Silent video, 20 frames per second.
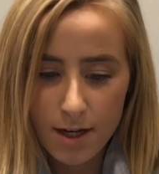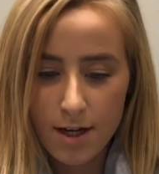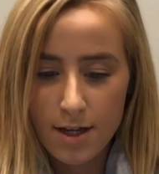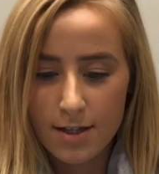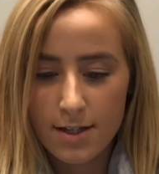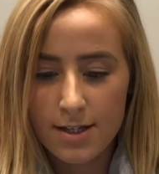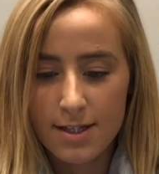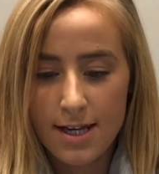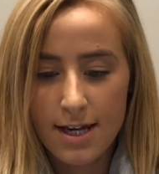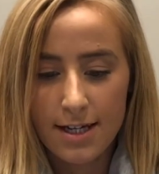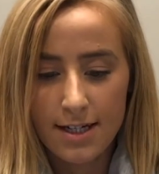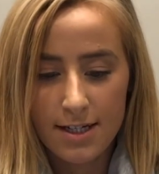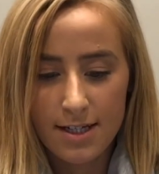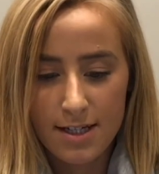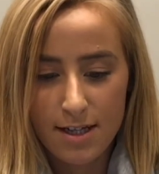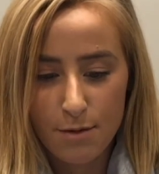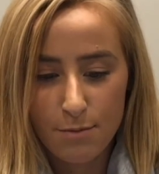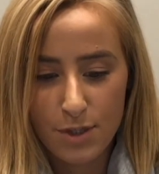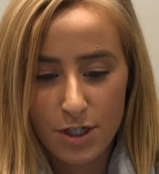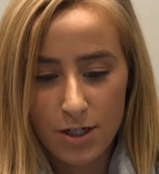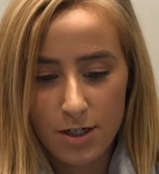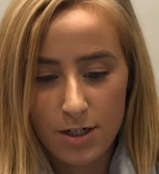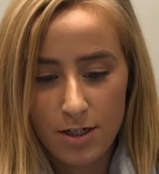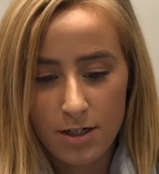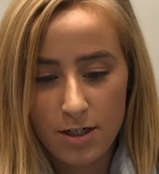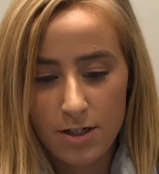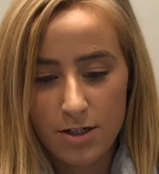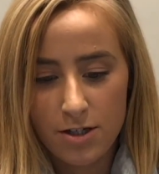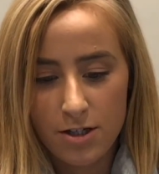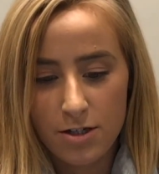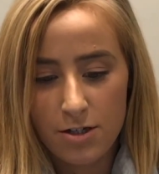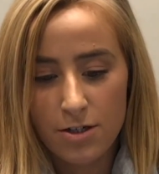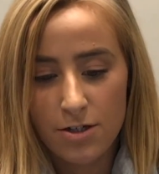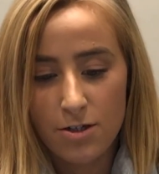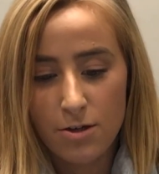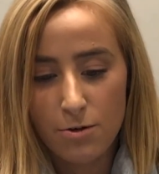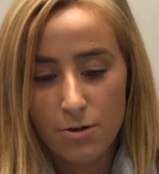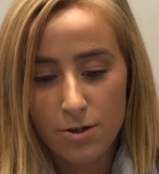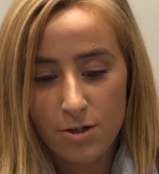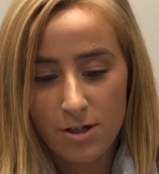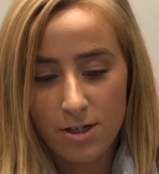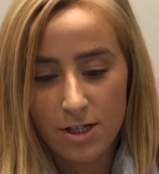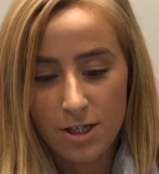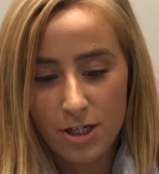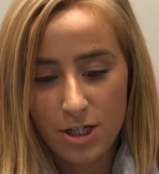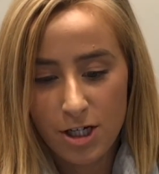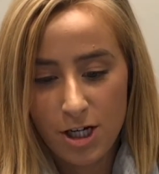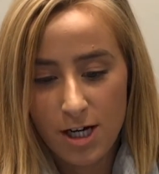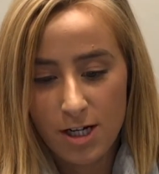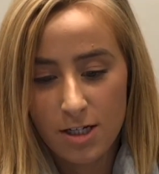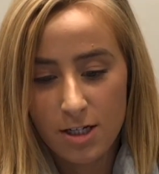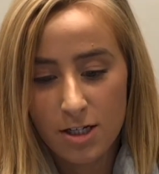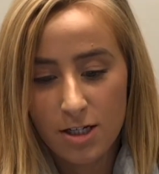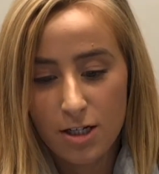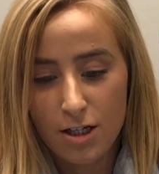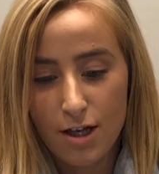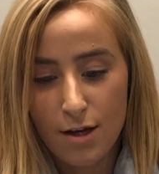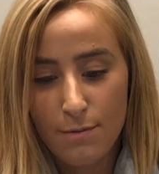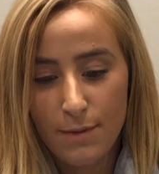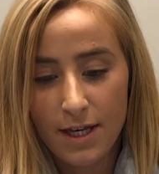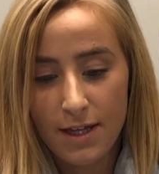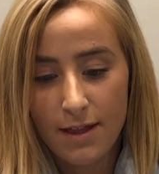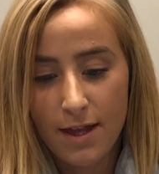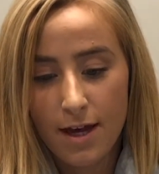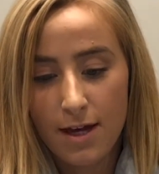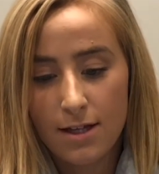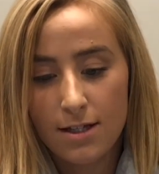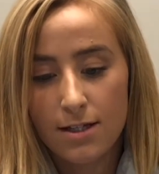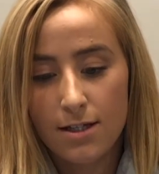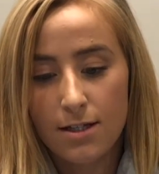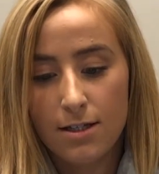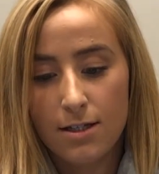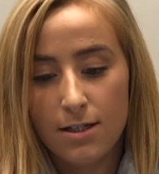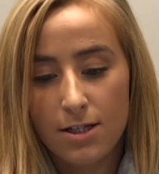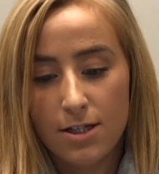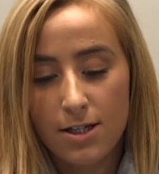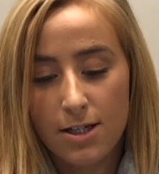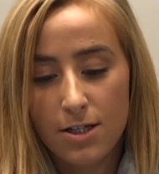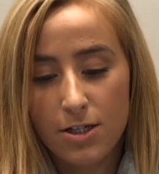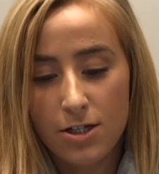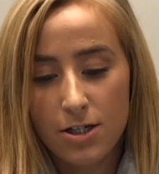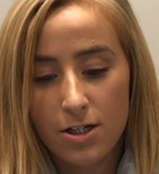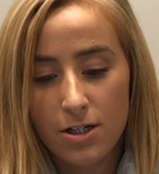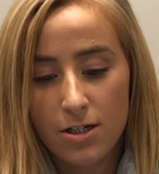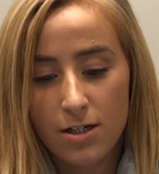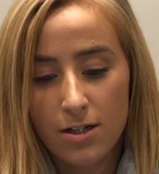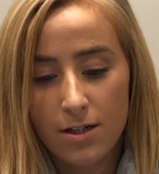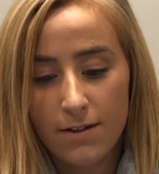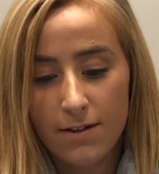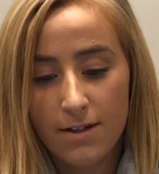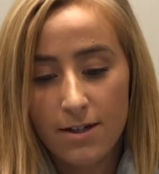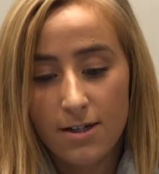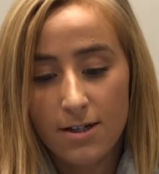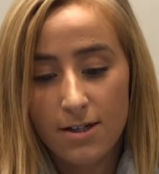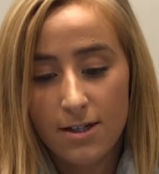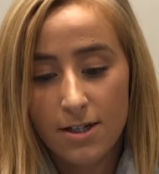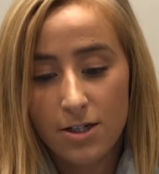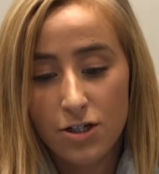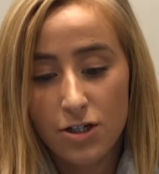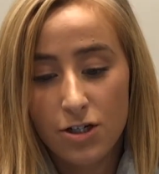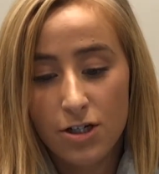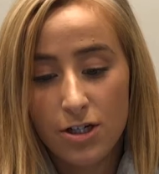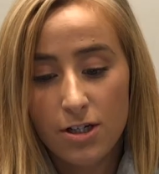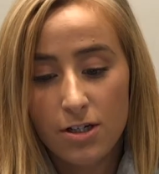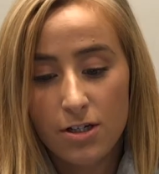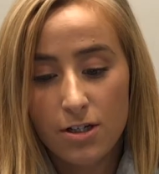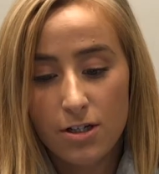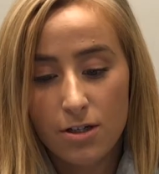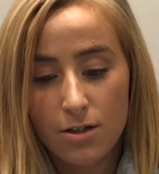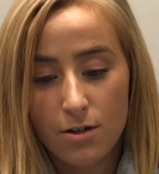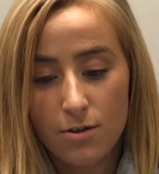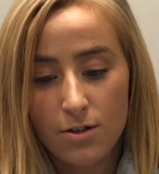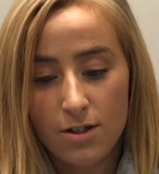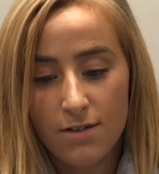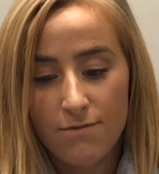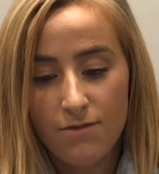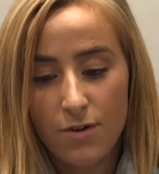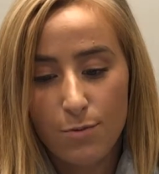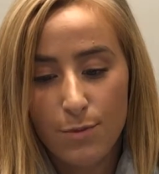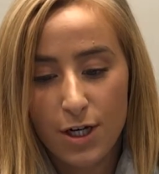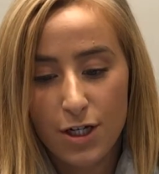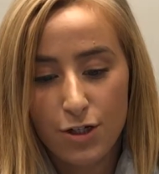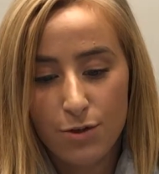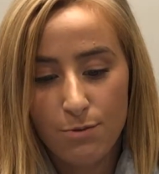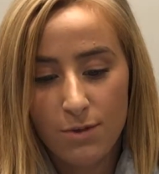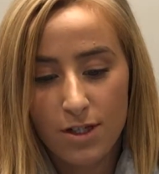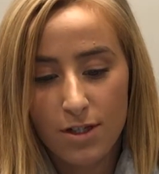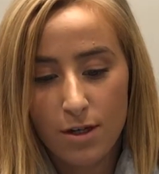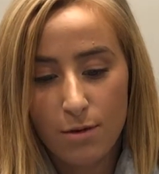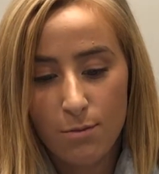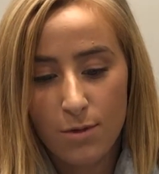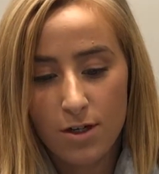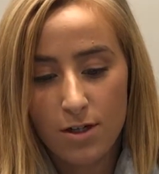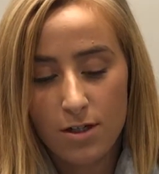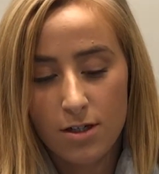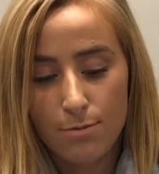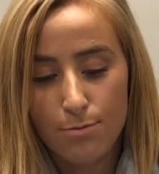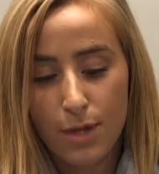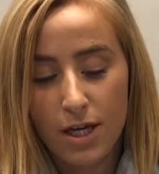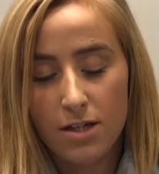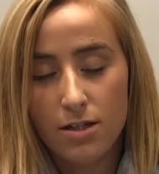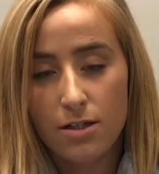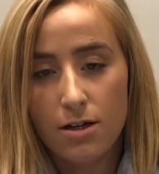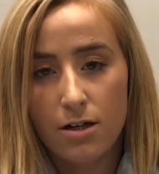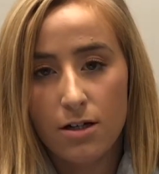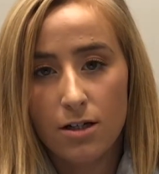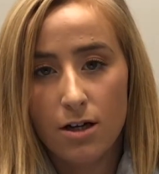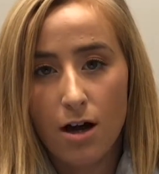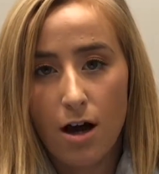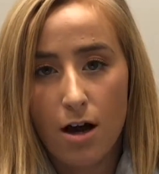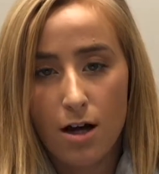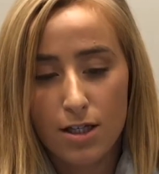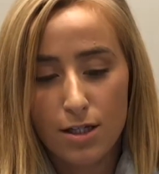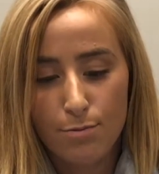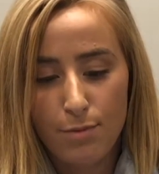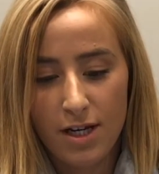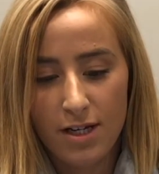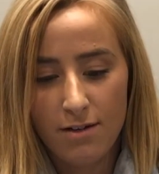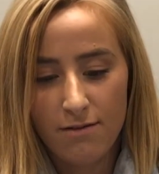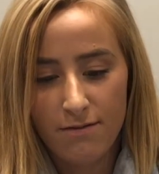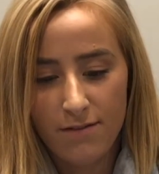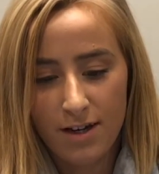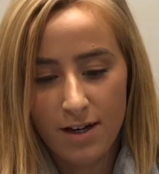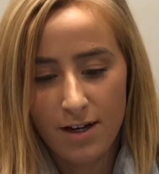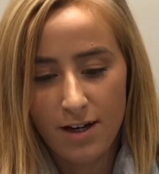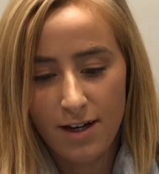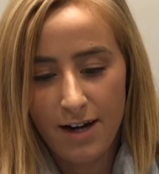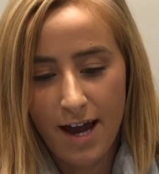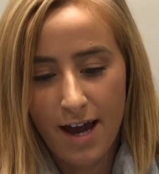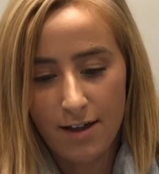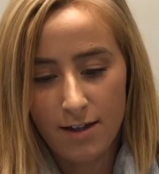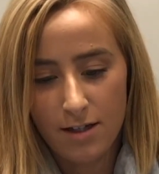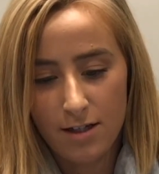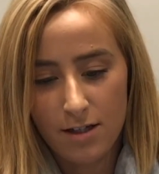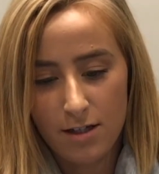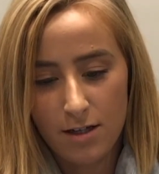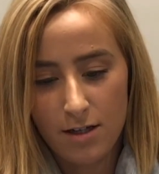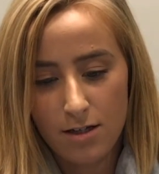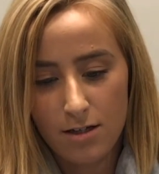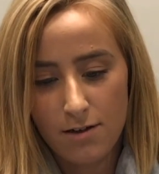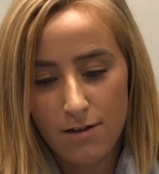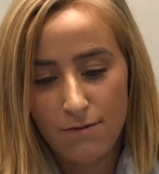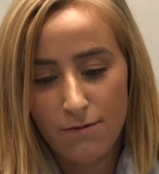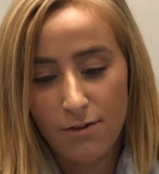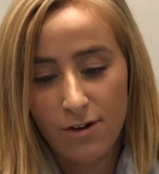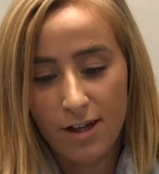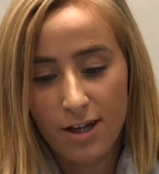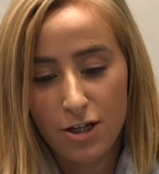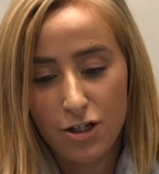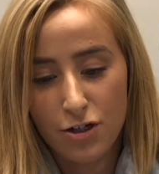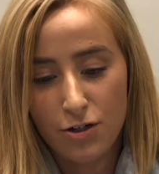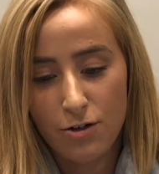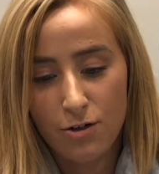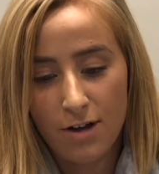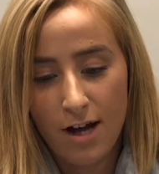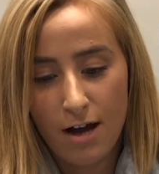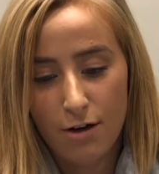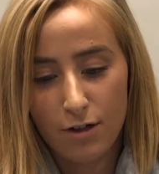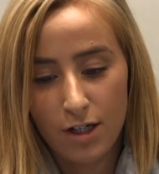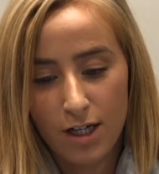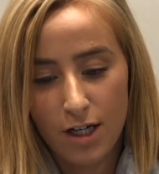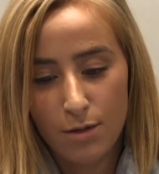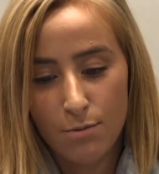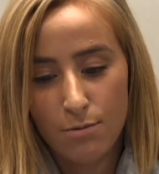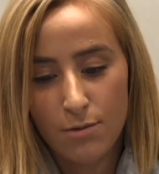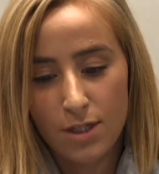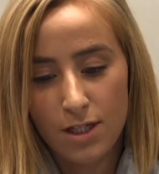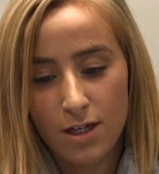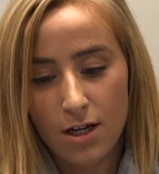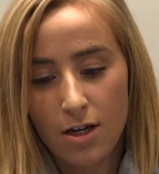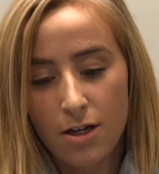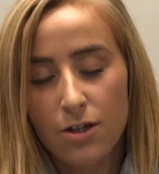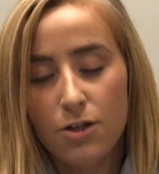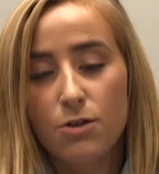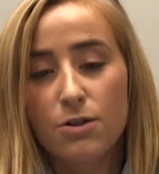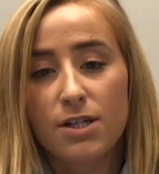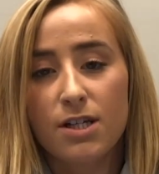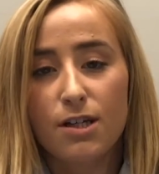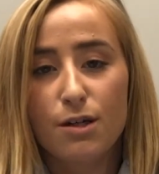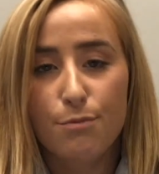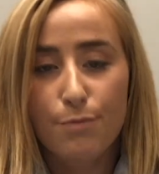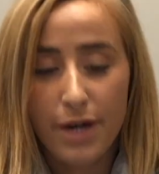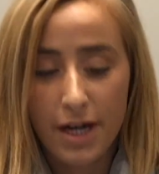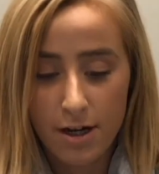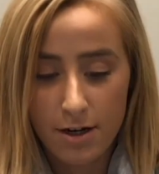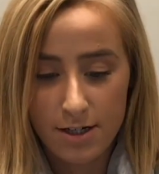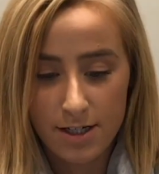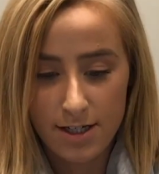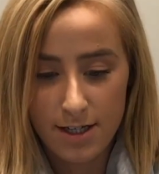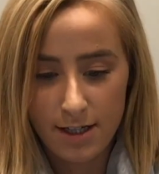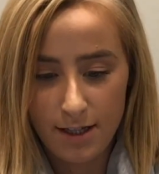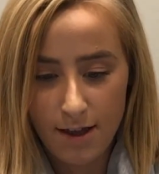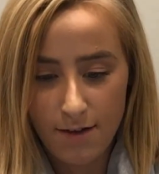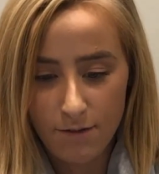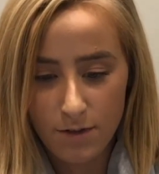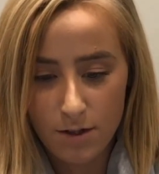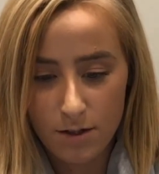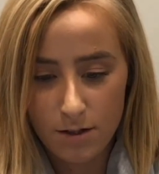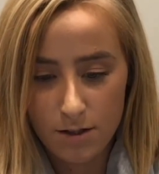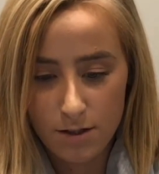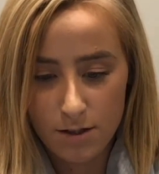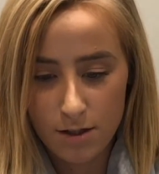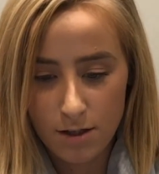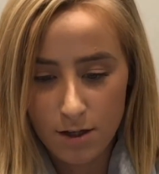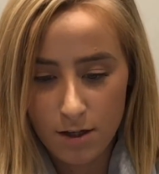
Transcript: The second assumption concerns social exchange, claiming that the decision to disclose information with someone is based on a cost-benefit analysis of relational outcomes using comparison levels.